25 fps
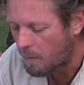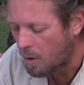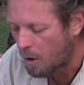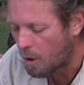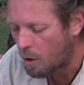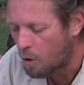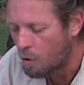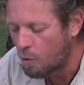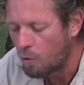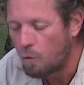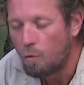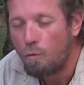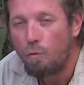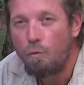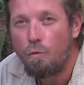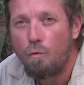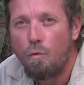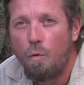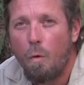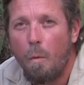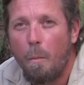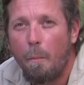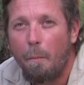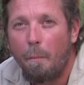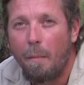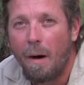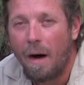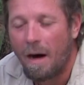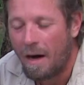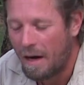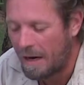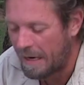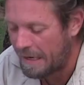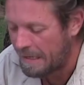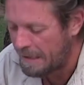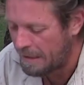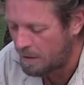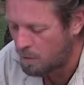Oh
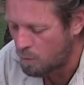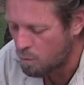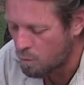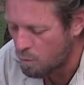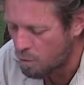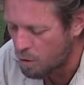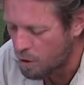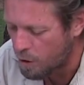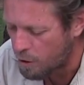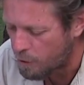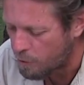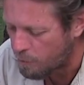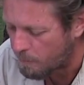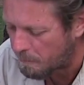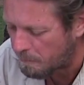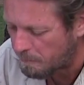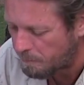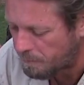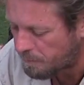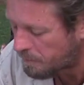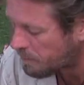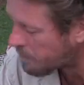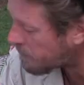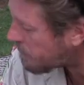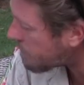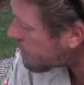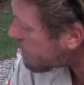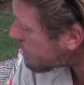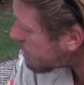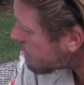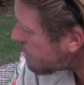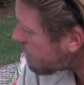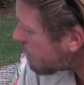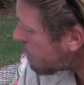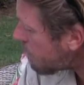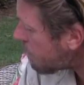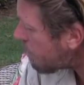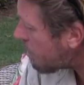my word.
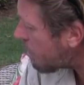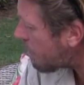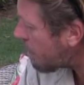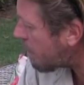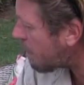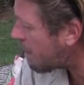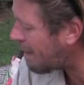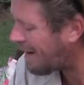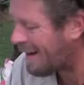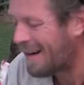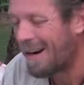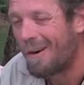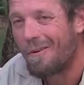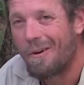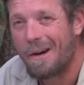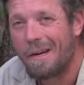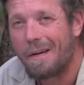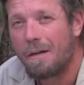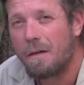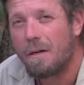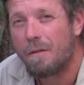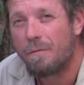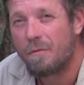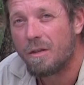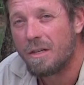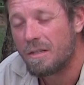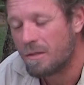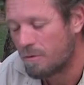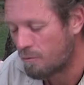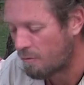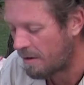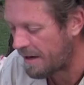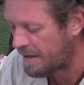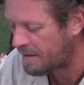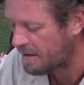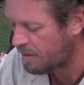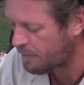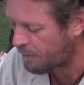And I reckon if this
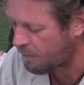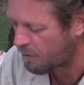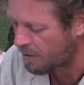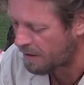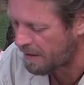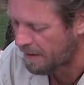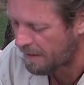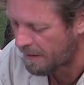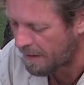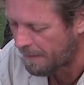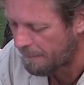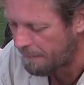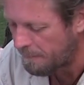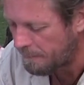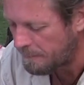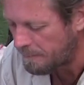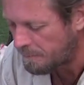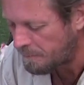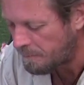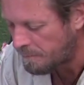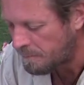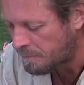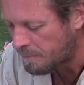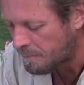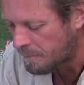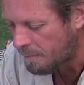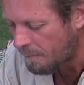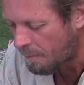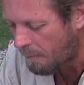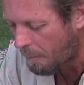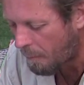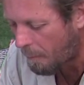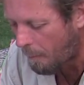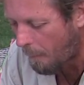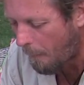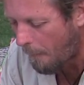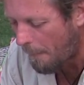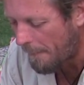rests for another
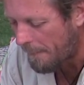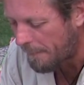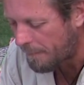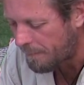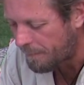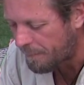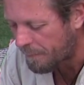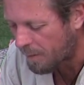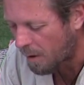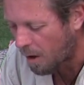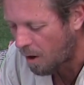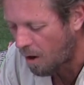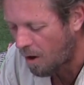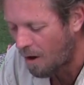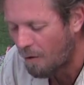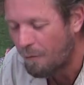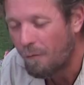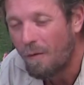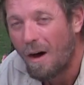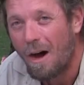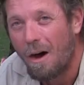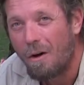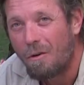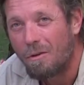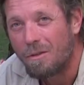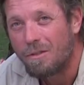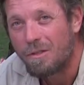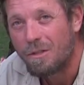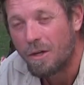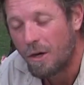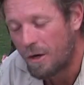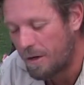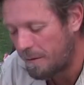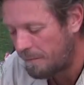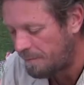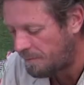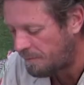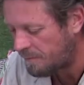half hour or
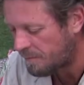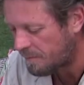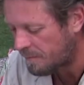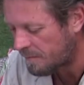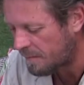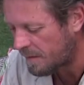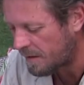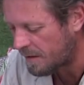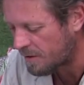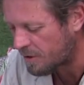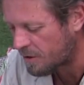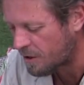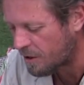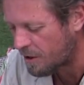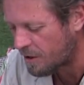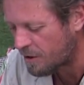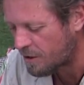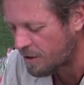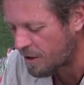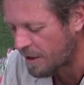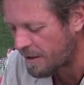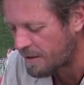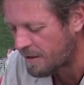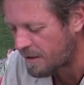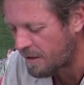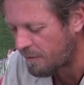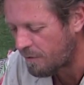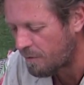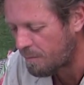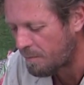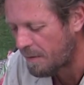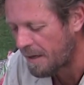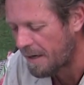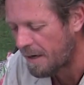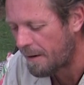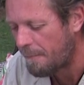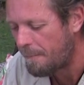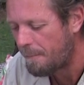so, it's going to taste even
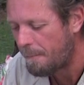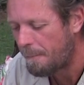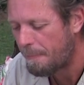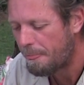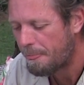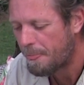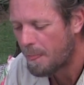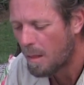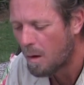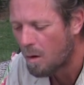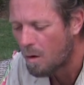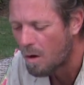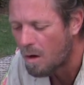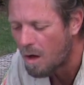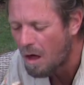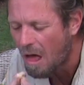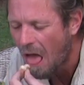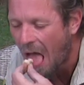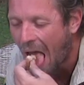better. Oh.